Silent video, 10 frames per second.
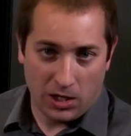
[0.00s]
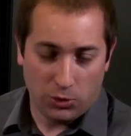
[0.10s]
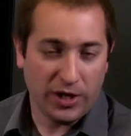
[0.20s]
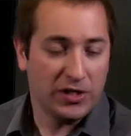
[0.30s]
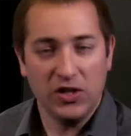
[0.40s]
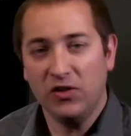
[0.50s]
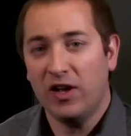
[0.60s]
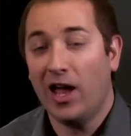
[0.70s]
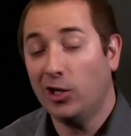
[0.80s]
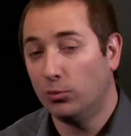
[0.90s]
You can see
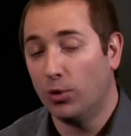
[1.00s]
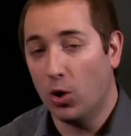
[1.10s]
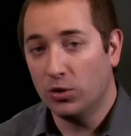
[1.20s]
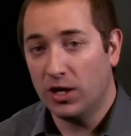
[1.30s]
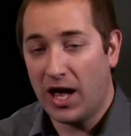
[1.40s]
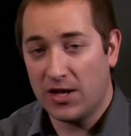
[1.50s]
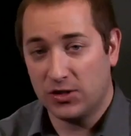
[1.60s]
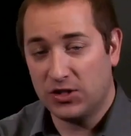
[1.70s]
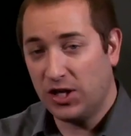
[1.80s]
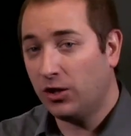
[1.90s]
the handler mode as
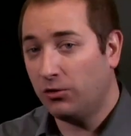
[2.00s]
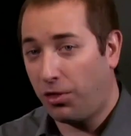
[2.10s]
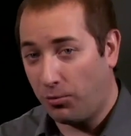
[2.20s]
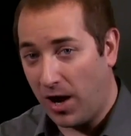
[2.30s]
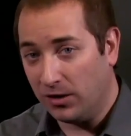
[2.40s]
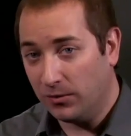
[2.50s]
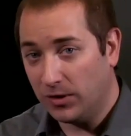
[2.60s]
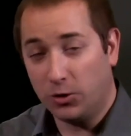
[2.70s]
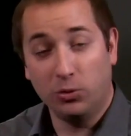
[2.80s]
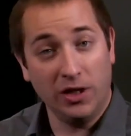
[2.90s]
a second thread
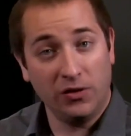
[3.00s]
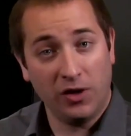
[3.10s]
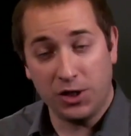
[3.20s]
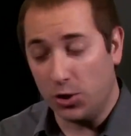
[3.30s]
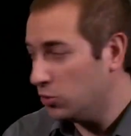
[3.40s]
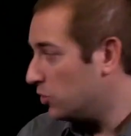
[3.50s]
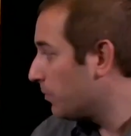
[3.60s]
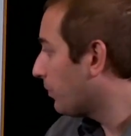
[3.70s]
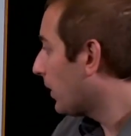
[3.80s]
that will execute